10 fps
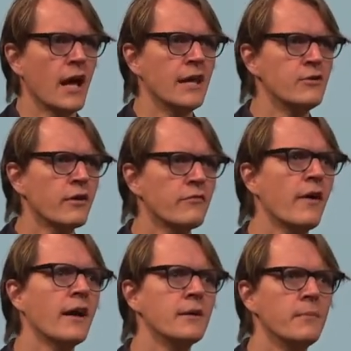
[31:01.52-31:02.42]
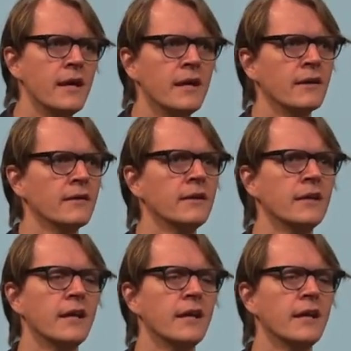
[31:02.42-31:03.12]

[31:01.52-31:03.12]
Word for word: And you can find them here.